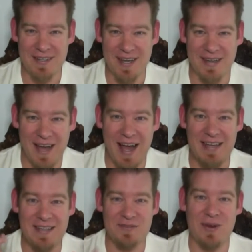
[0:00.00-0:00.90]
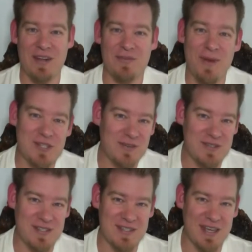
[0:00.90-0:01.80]
and the idea of transformational and
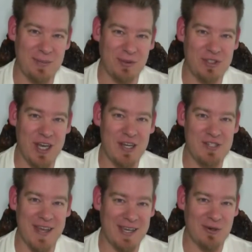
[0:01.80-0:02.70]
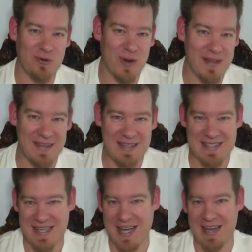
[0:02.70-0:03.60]
sustainable change that can create the
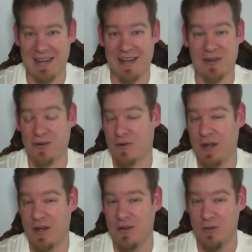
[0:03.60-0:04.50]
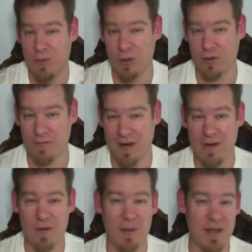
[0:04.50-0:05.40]
entire that can create a new world for
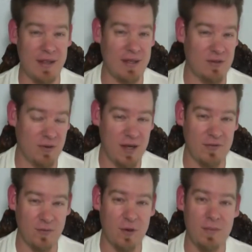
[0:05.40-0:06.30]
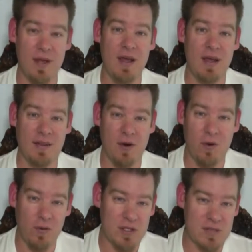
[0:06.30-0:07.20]
everybody that can transform the
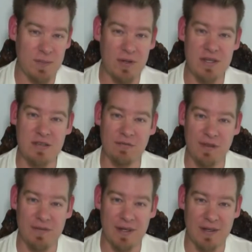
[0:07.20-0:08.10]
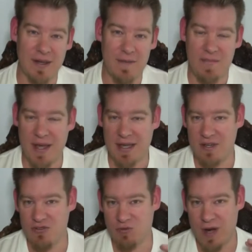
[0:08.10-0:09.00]
whole experience of living that can
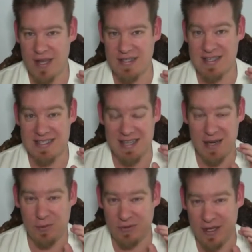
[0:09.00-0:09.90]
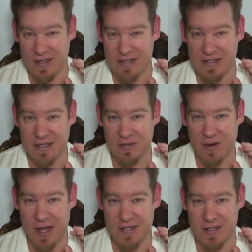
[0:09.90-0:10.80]
address simultaneously
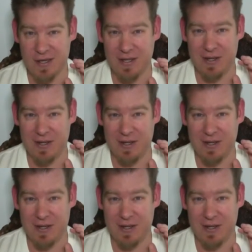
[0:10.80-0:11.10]
address